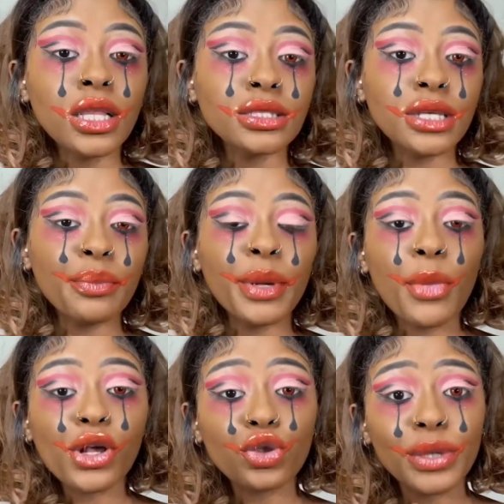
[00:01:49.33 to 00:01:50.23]
This is going to be
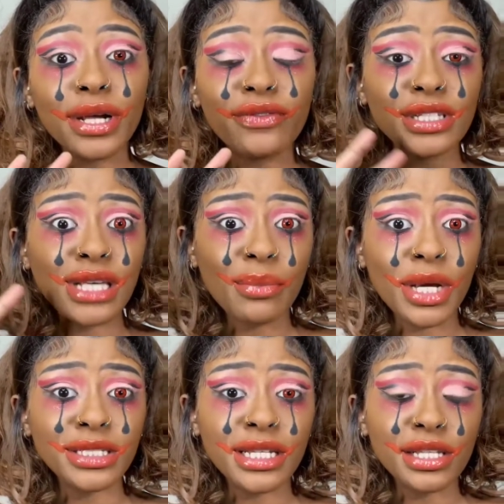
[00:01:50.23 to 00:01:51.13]
part 3 of the time
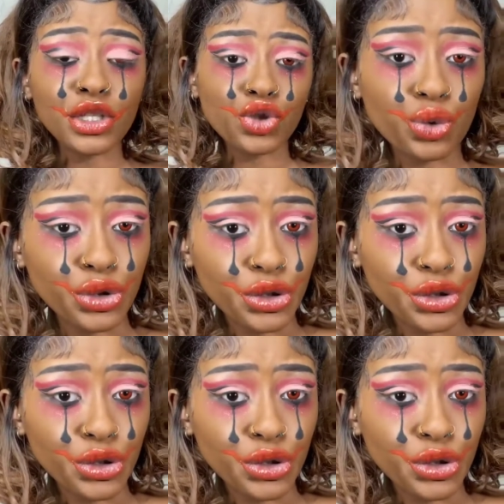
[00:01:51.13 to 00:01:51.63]
I dated the school